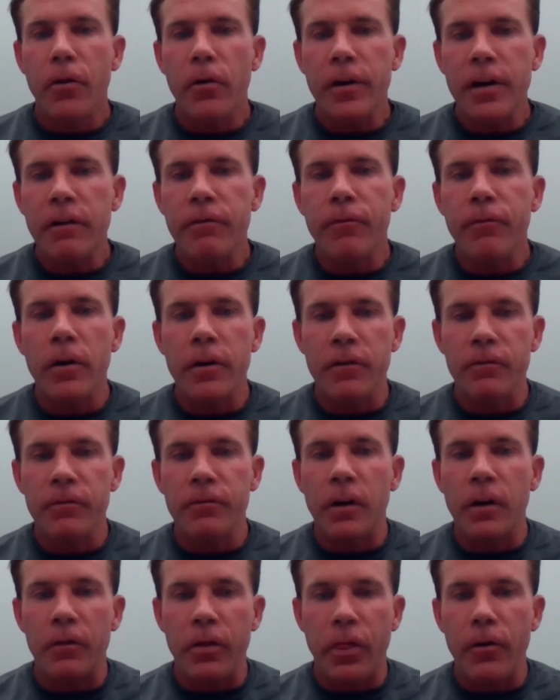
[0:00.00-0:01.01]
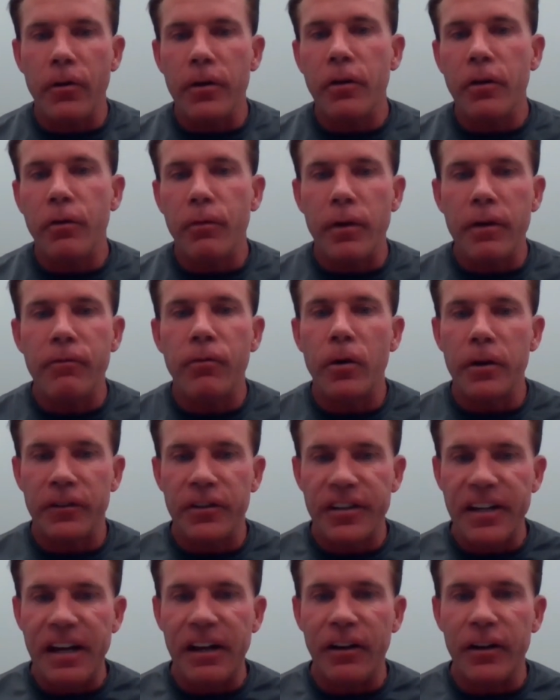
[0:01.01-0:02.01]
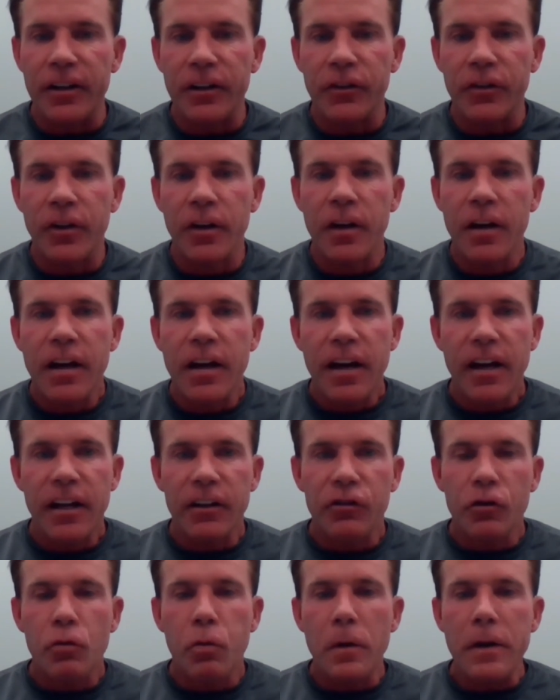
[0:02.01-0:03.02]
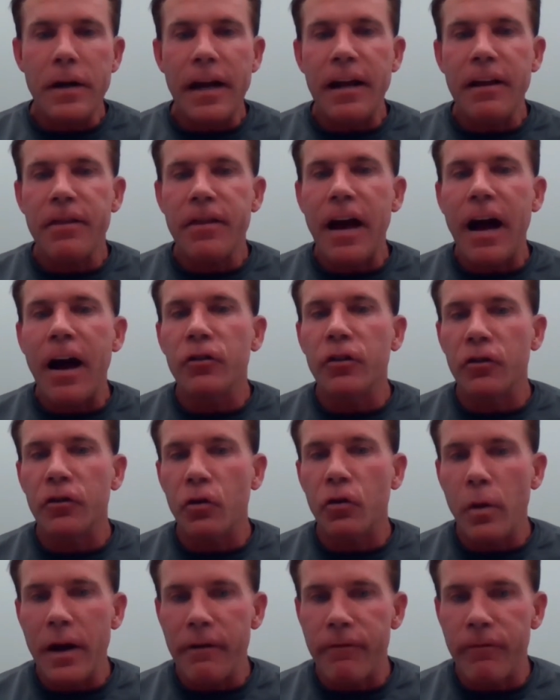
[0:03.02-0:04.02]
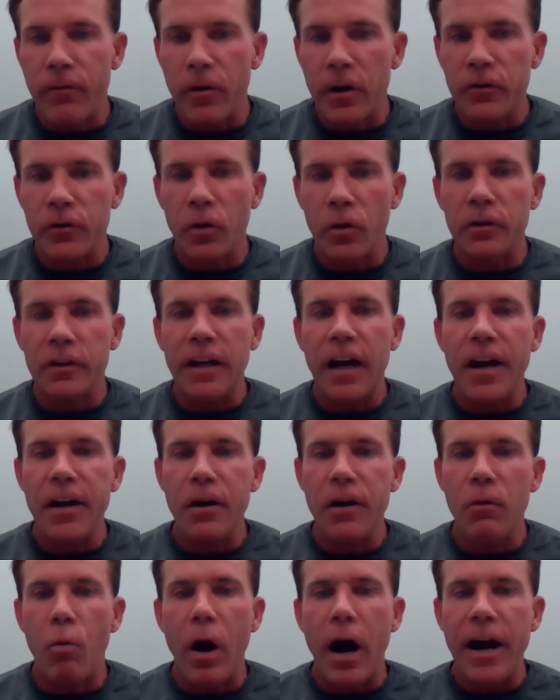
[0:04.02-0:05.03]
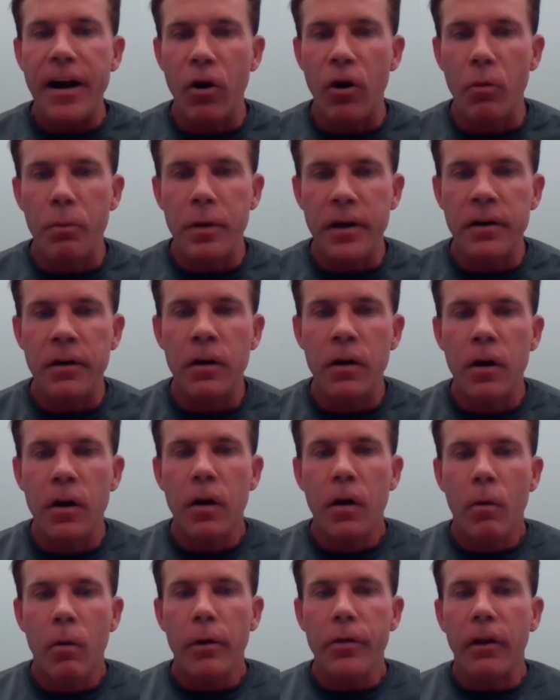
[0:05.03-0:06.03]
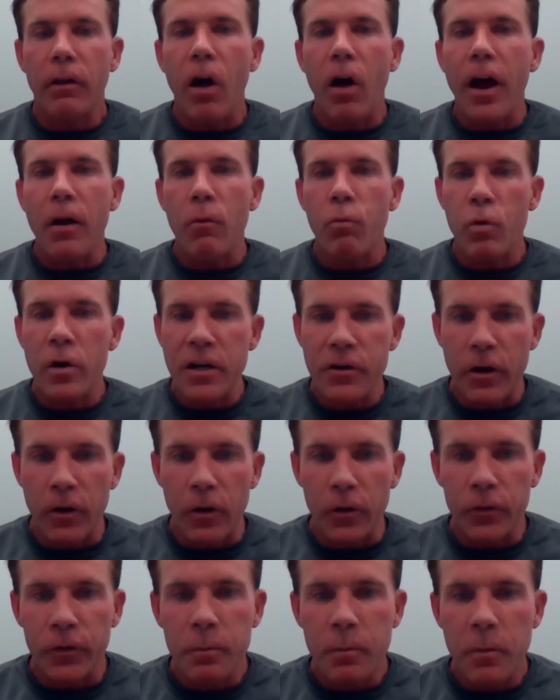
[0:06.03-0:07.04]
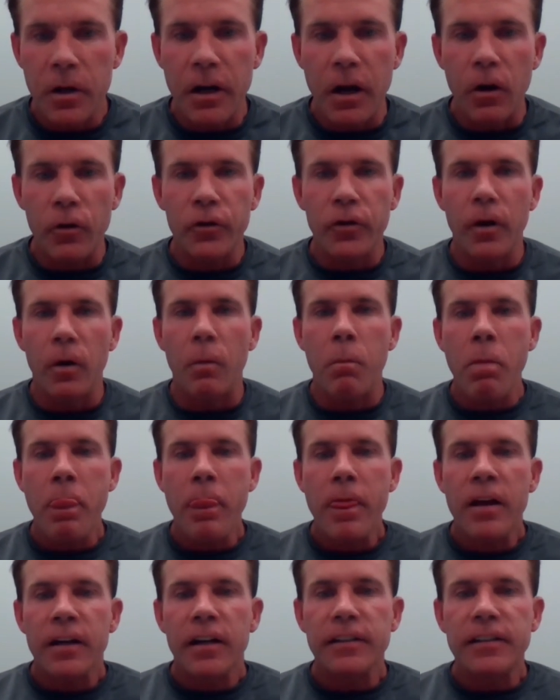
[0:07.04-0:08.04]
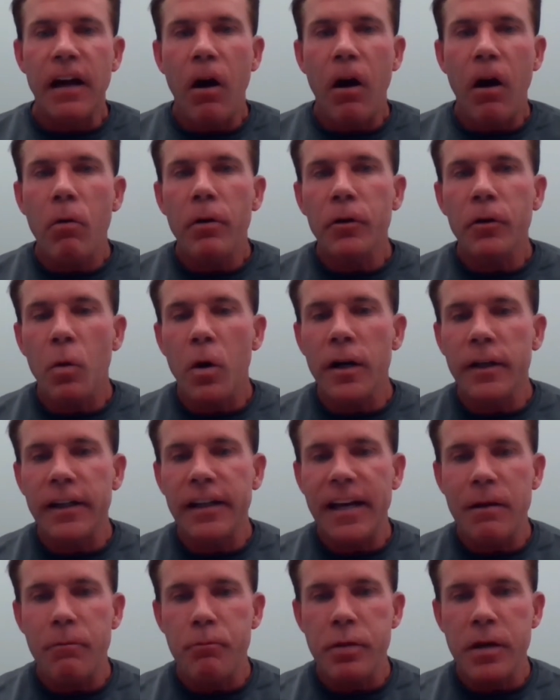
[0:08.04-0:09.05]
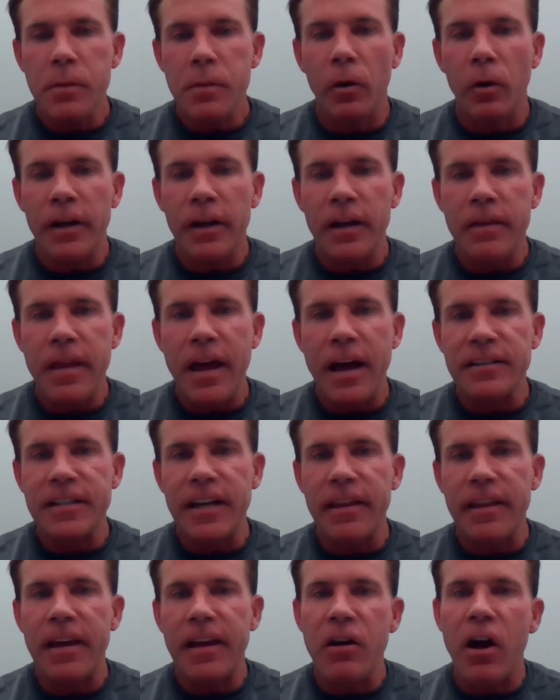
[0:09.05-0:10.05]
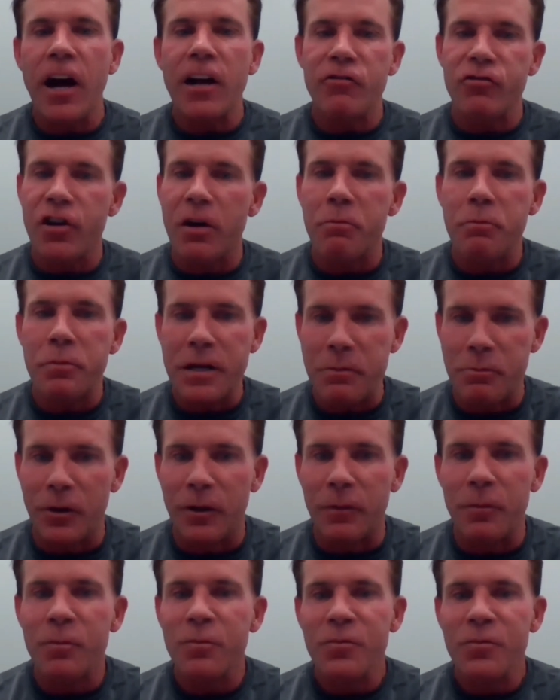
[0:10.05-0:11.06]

33-foot ceilings. It's 28,000 square foot, so it's kind of wide open with a lot of windows, so because I always wanted to get people in that said they're not gym people,